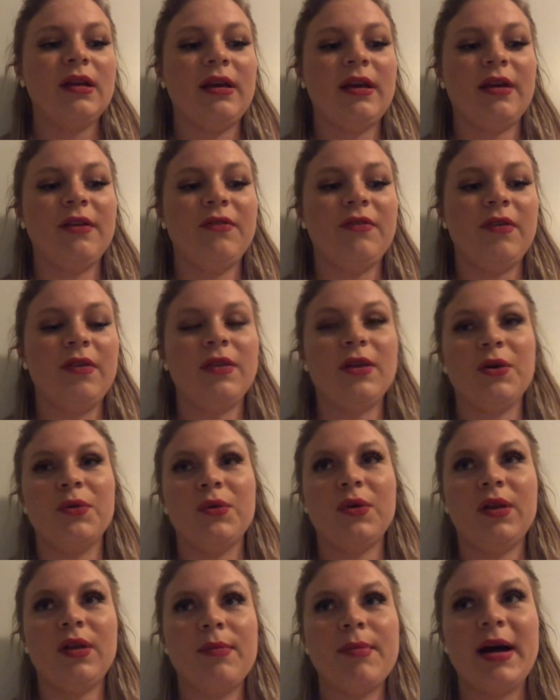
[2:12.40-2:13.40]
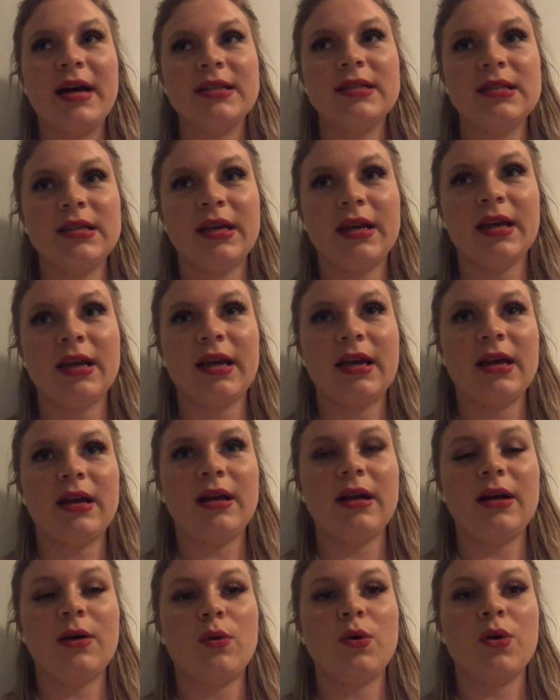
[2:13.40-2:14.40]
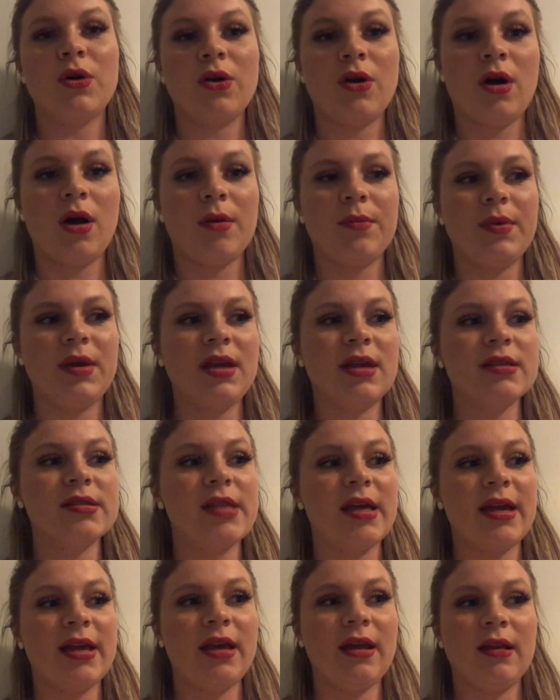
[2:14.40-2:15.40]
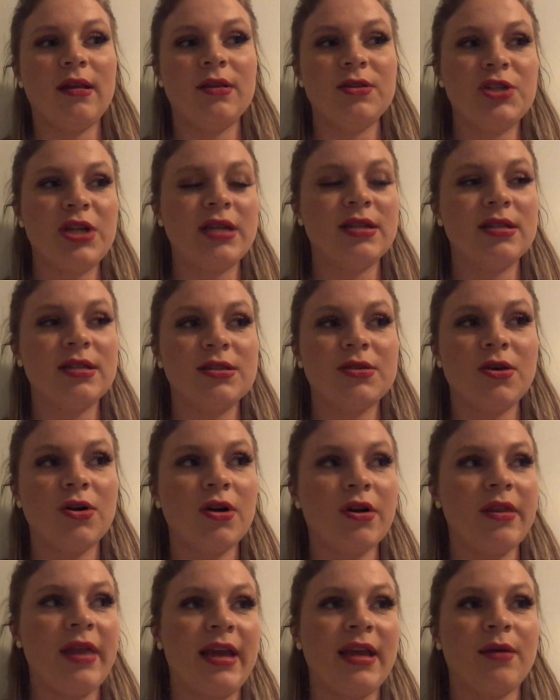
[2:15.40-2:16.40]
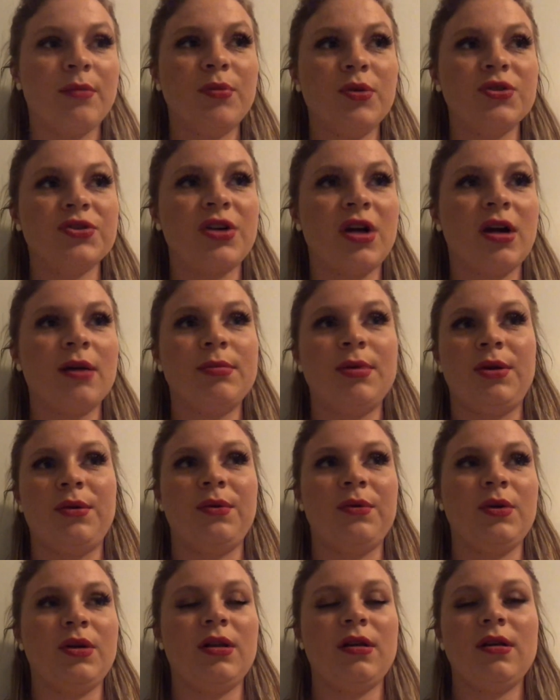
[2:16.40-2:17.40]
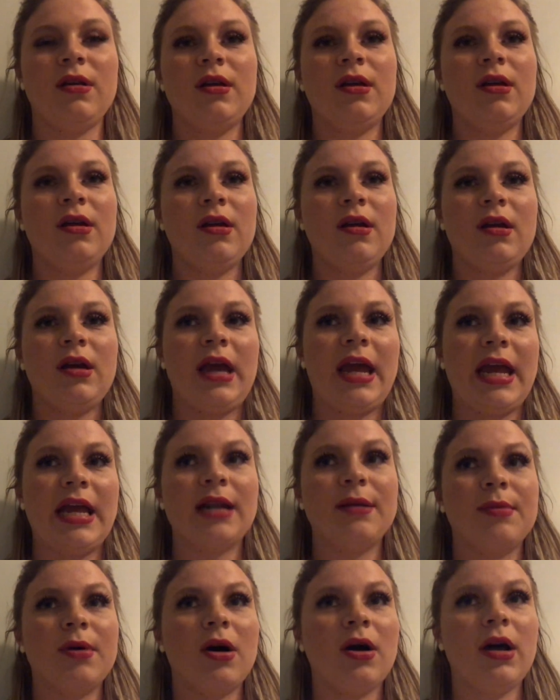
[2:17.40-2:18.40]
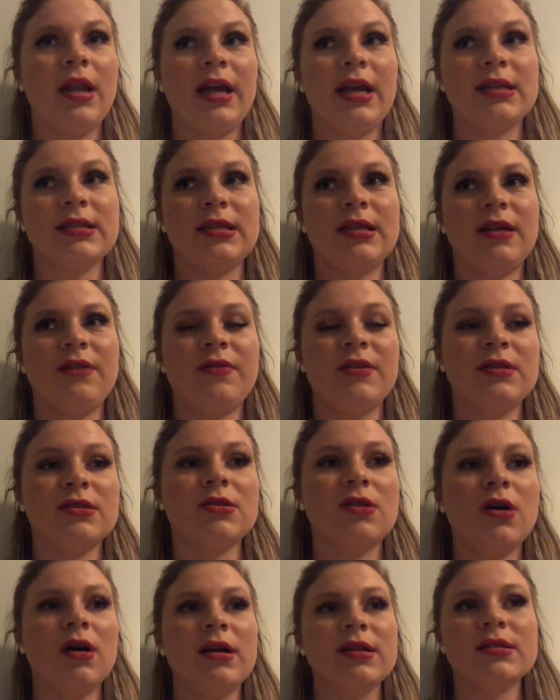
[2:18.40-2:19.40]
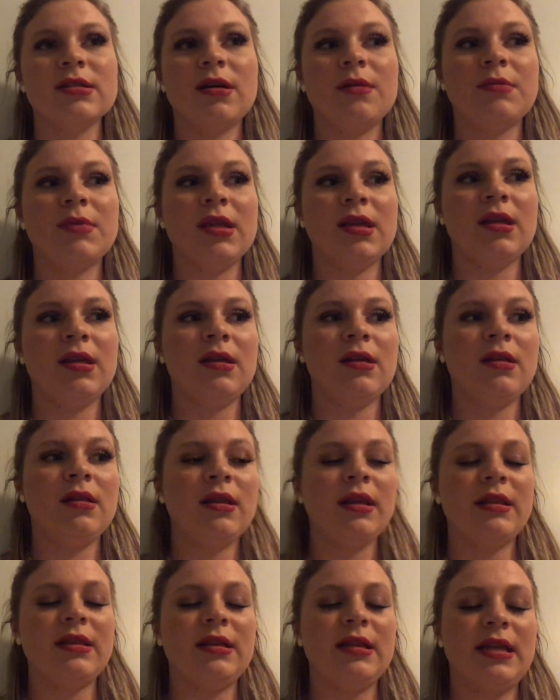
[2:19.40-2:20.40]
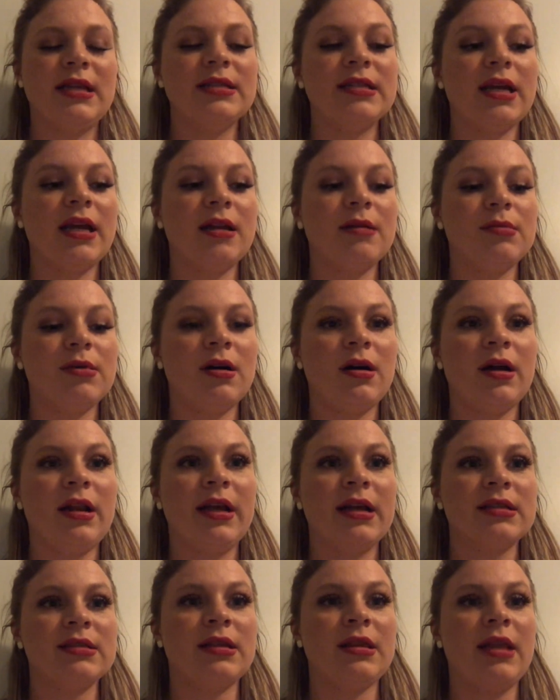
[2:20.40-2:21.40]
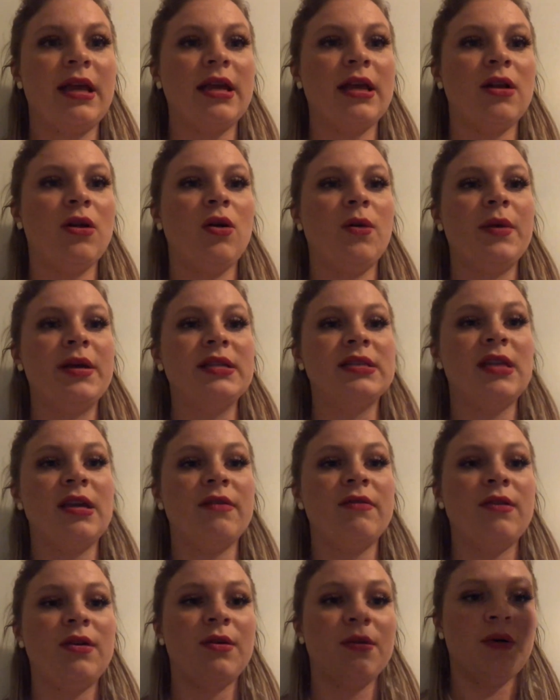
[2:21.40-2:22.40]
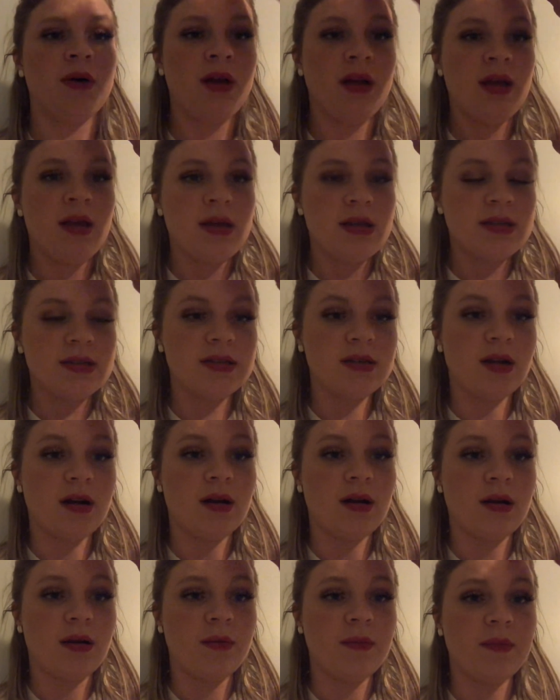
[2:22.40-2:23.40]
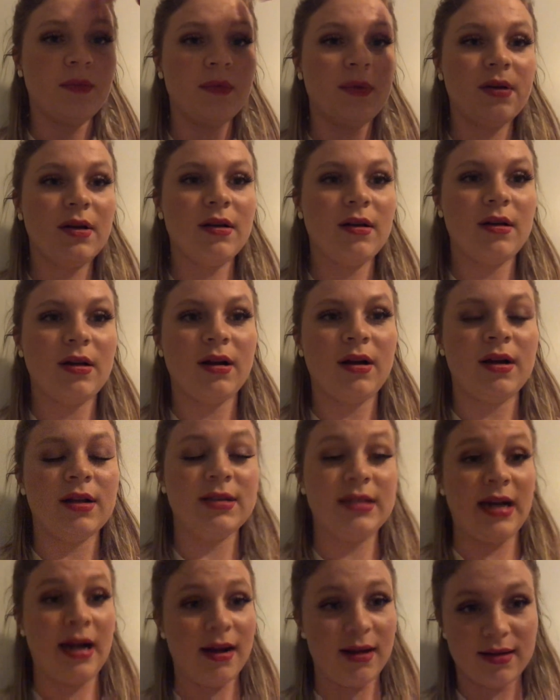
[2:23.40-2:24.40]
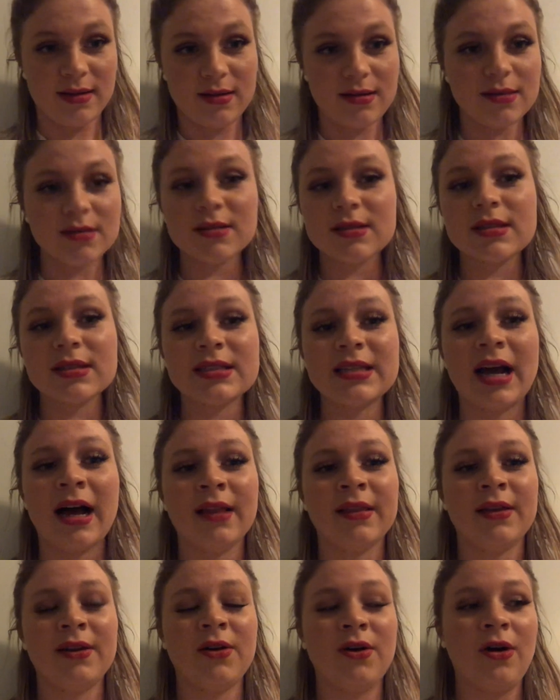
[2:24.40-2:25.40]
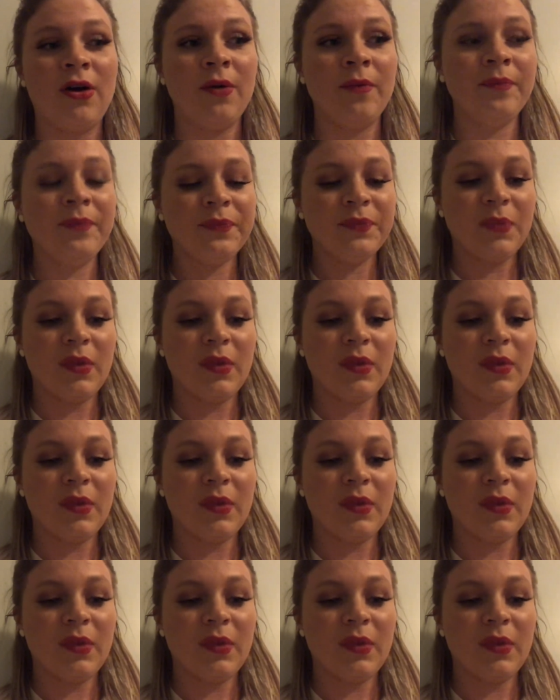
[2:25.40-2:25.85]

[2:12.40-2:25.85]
if they're really bad sick or not, because chances are they can prescribe you antibiotics, and if it's not something that needs antibiotics, then they can always give you some Tylenol